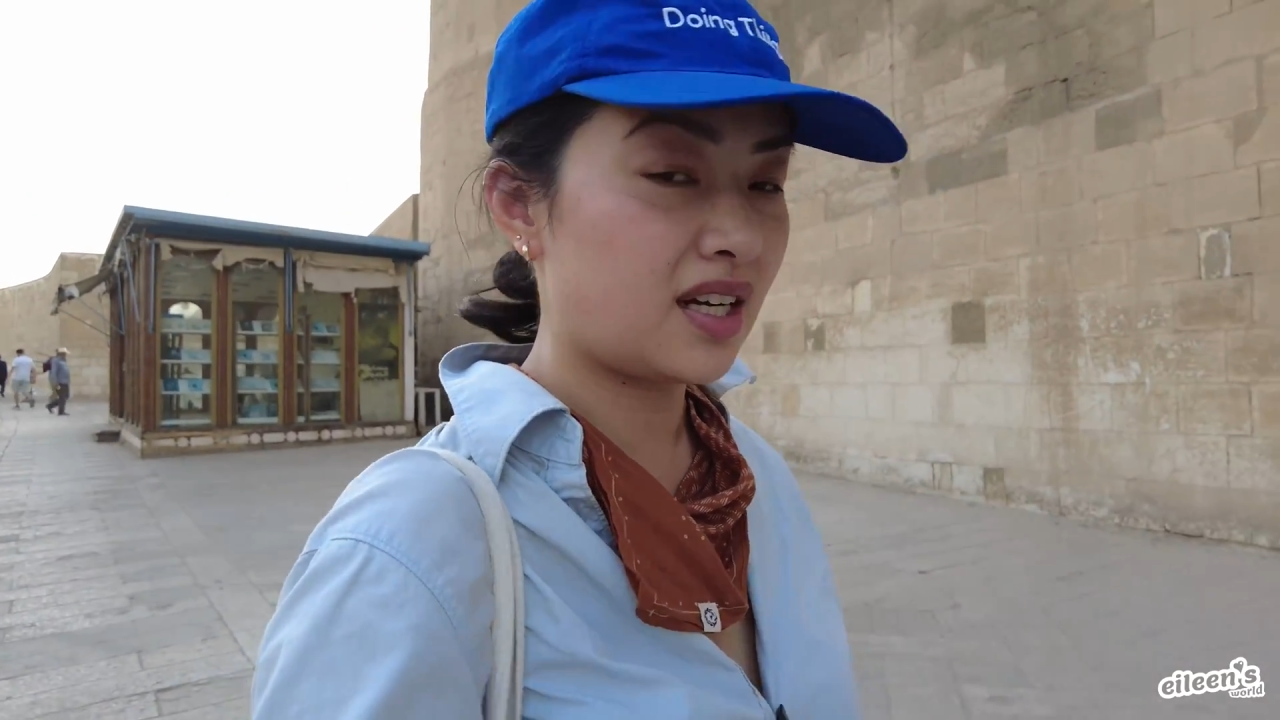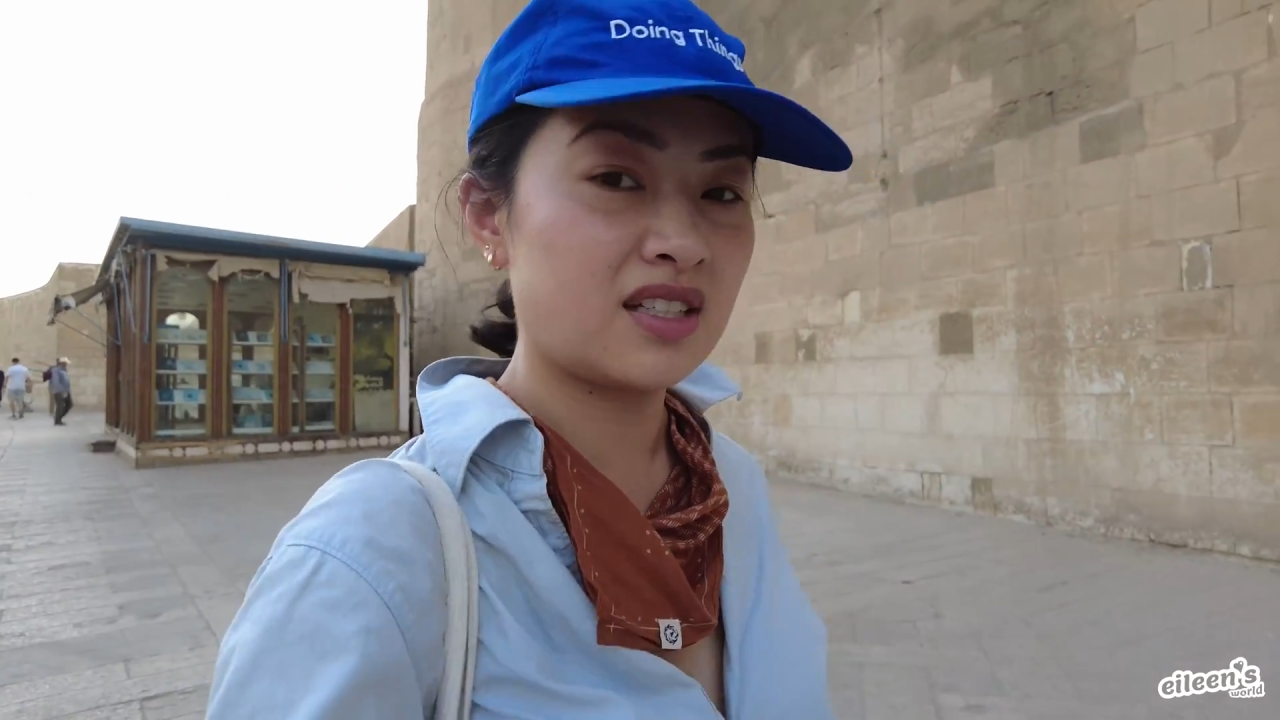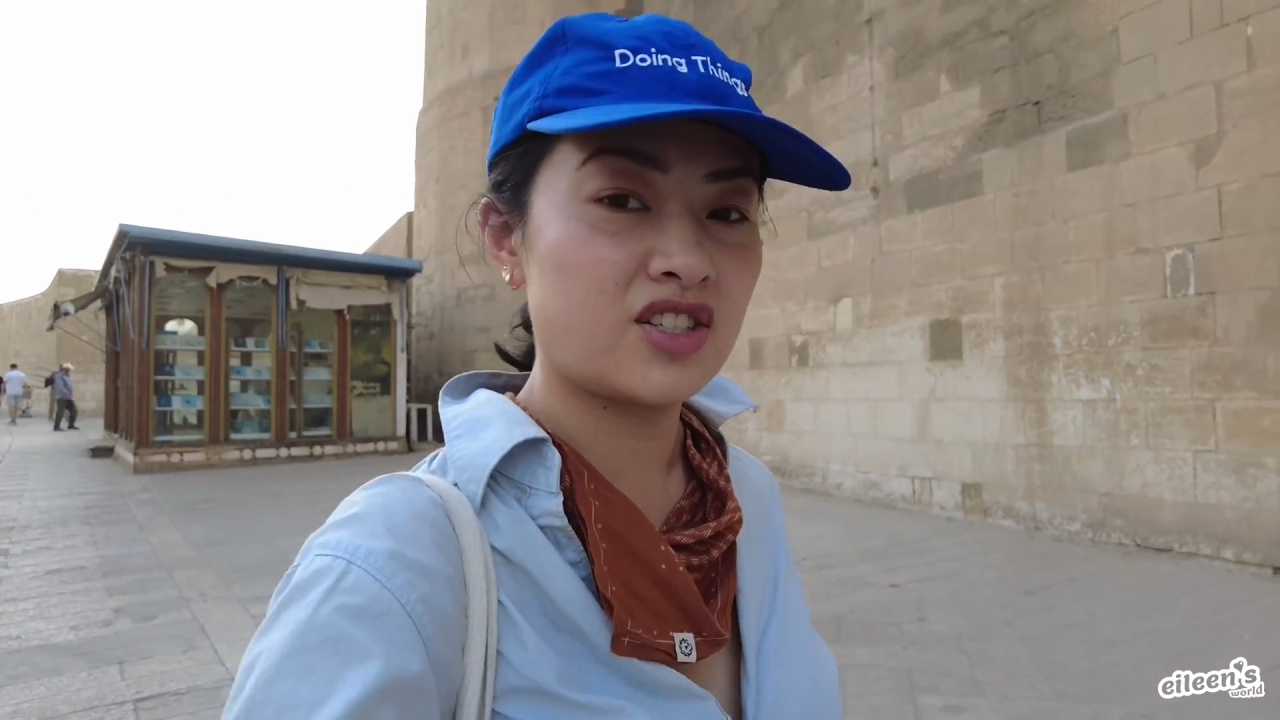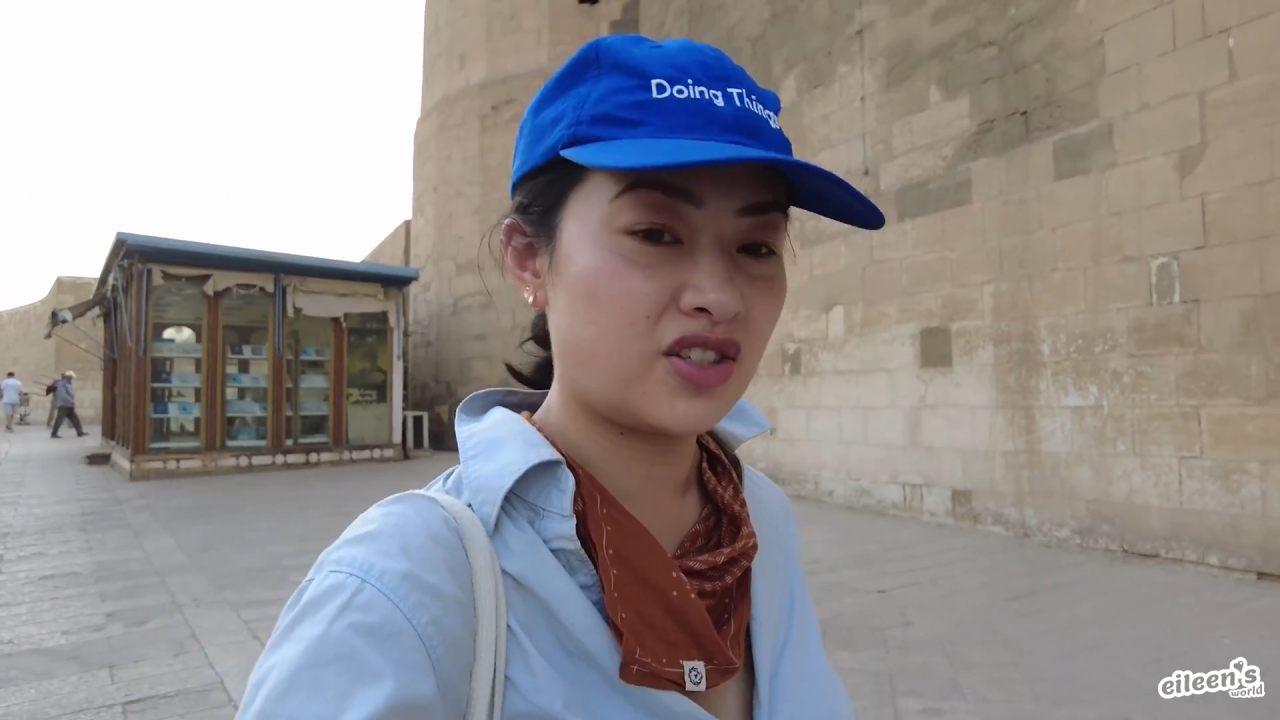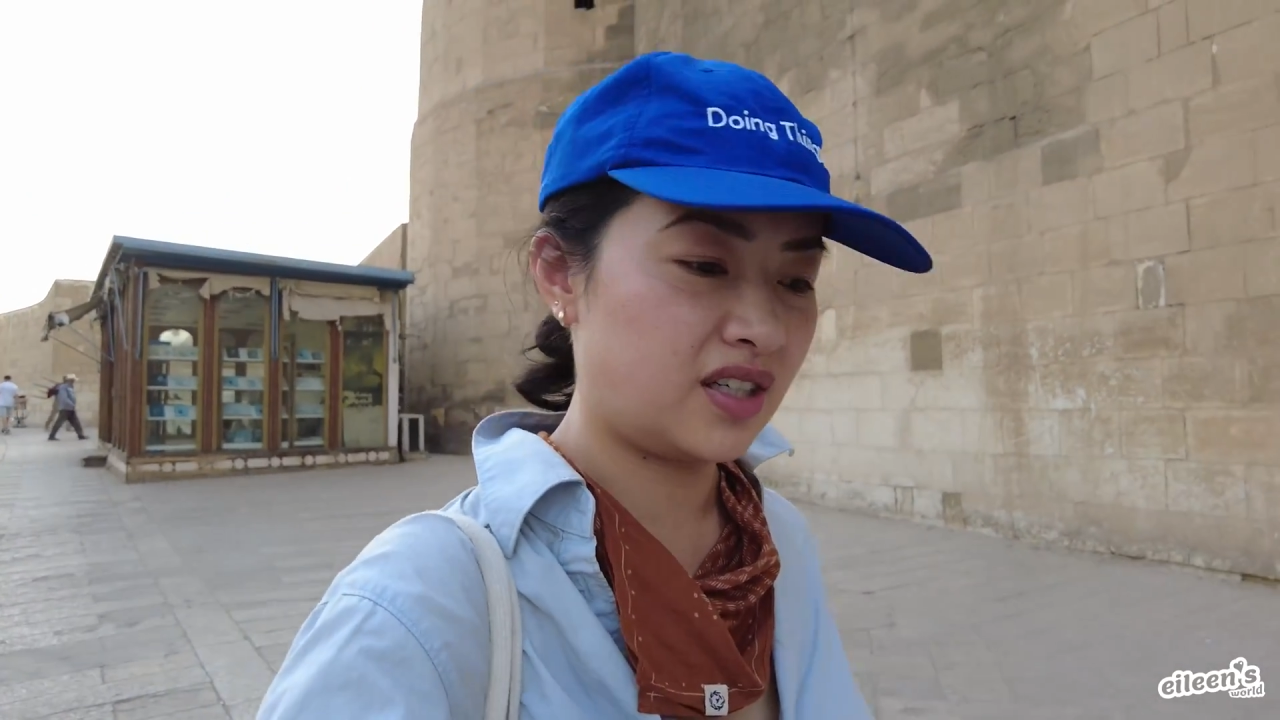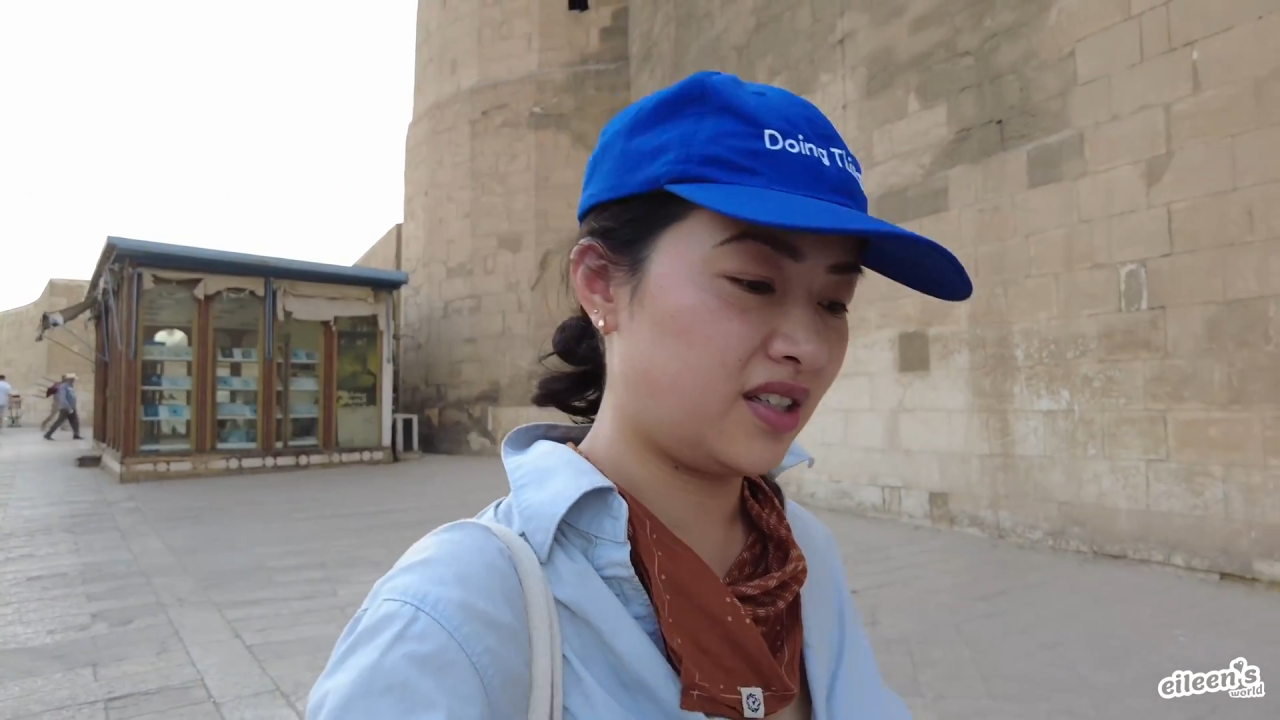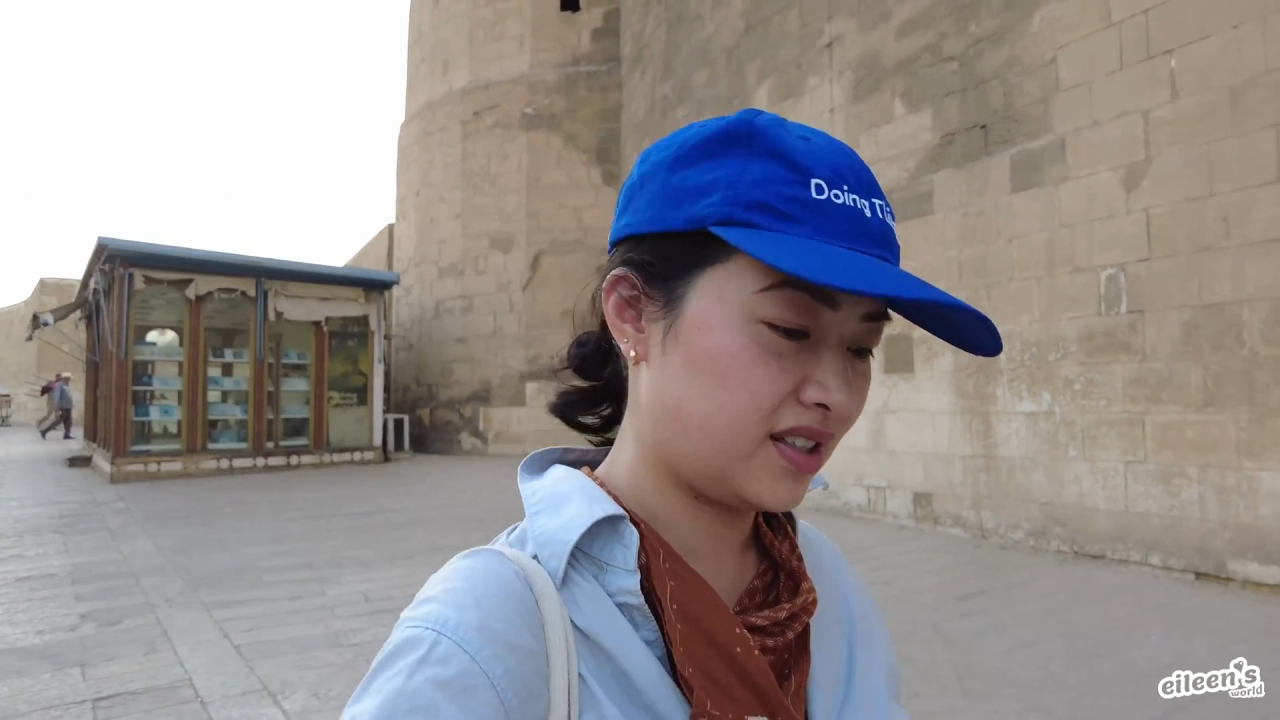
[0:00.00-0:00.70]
country.